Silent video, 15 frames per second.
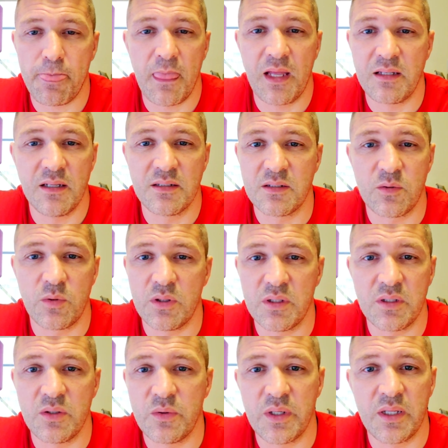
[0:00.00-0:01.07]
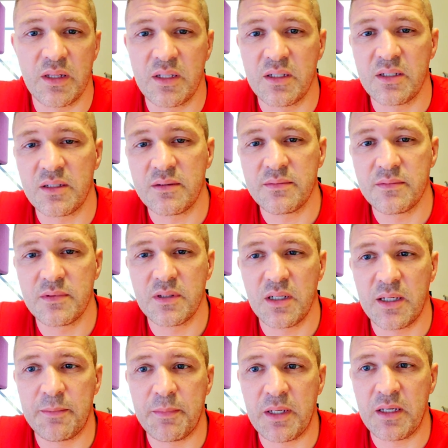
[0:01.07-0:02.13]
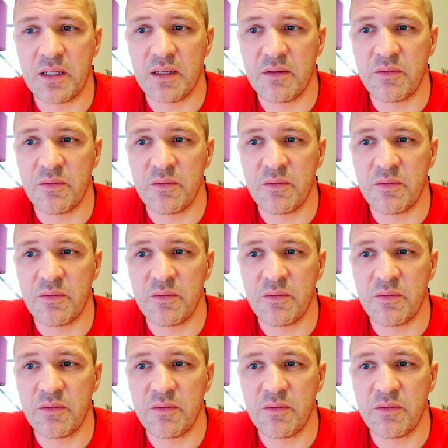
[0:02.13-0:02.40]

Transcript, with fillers: that doesn't really do anything i mean